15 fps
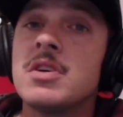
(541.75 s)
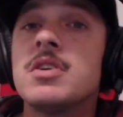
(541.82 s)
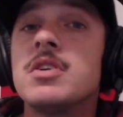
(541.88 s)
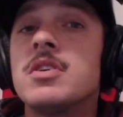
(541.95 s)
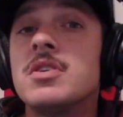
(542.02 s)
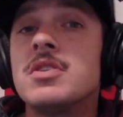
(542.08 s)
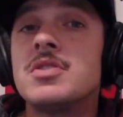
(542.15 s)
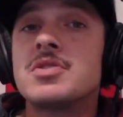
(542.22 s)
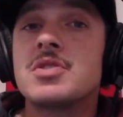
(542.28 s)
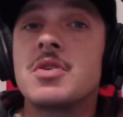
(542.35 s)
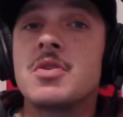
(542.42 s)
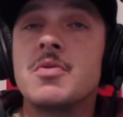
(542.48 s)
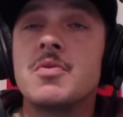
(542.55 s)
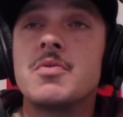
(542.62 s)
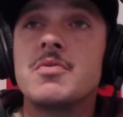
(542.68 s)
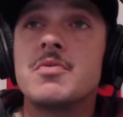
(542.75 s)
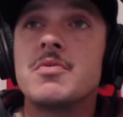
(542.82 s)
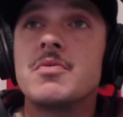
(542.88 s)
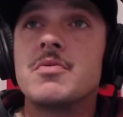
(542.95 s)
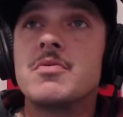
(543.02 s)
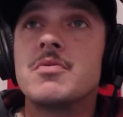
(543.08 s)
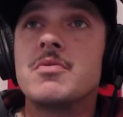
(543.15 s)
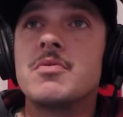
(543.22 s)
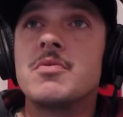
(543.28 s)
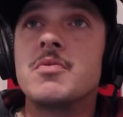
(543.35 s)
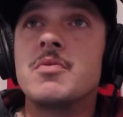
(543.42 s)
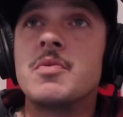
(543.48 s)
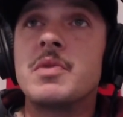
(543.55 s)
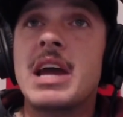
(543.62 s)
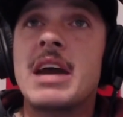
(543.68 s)
So
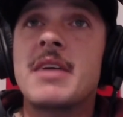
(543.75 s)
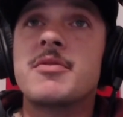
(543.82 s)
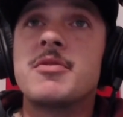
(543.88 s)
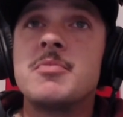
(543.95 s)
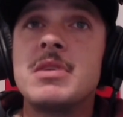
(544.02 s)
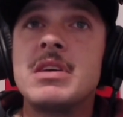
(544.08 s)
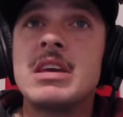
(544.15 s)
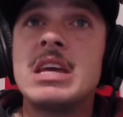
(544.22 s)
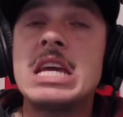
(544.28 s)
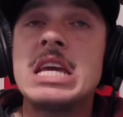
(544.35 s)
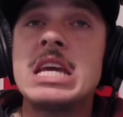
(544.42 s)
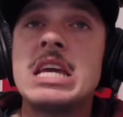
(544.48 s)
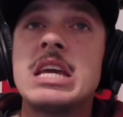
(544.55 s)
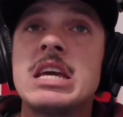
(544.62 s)
we have to be